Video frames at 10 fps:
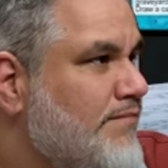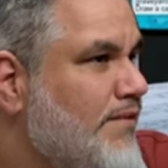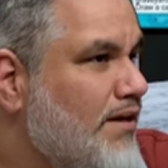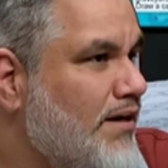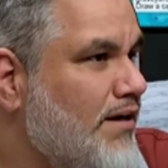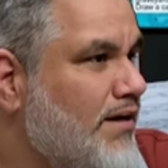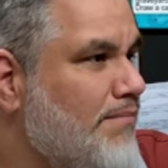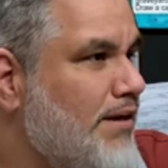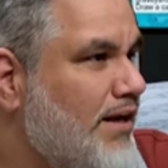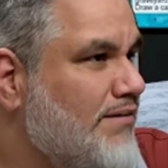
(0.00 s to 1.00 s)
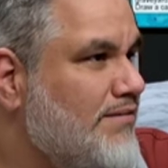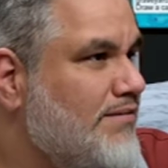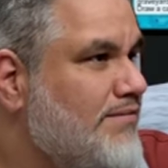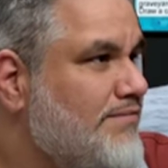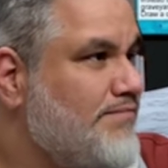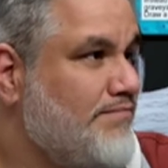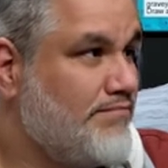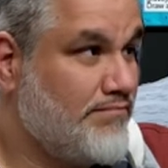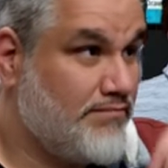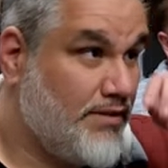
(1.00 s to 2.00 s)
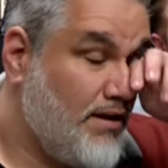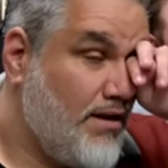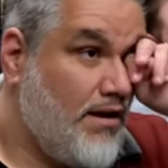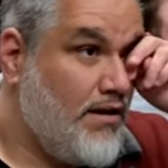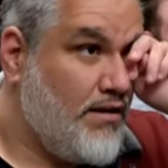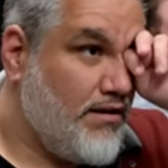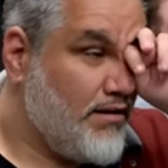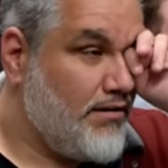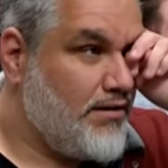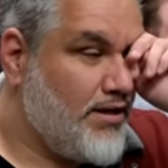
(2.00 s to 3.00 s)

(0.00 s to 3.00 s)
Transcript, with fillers: Kiki, come back. I